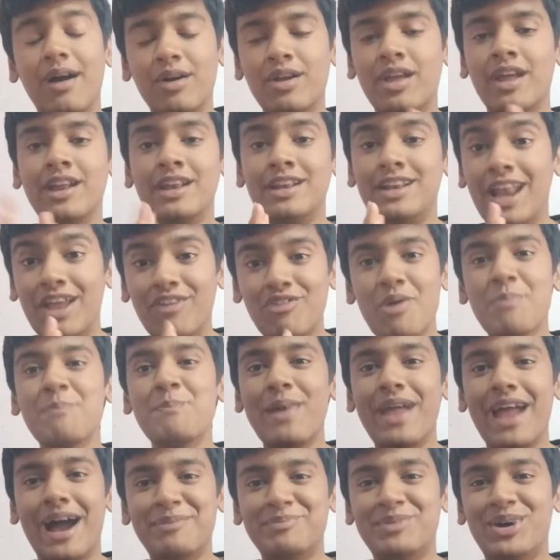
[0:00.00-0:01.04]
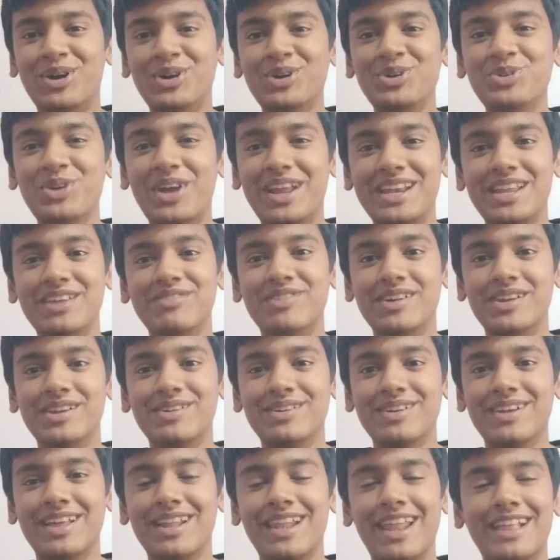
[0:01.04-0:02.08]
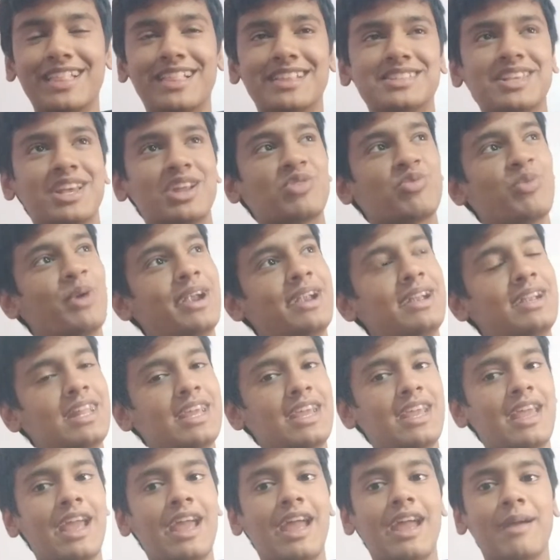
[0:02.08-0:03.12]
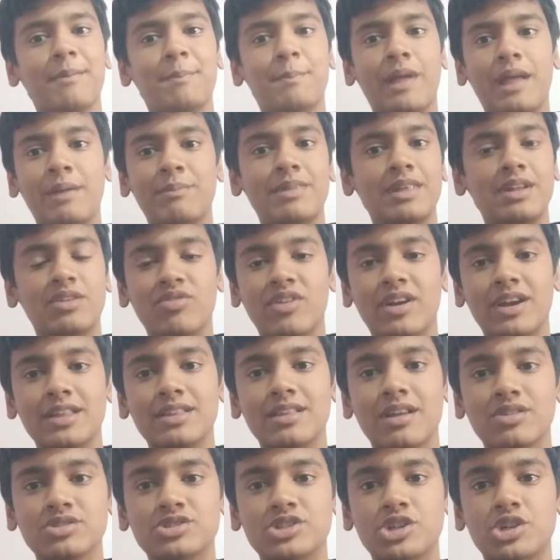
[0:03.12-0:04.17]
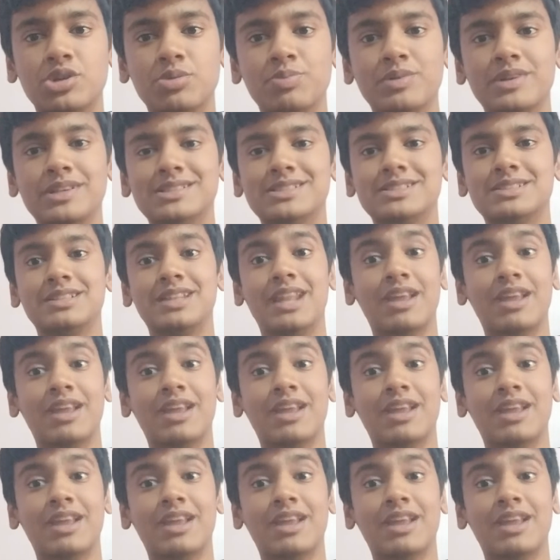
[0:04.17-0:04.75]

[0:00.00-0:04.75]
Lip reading: Okay, never pay amount to anyone. Okay, like they're saying 20k, pay me 20,000 rupees.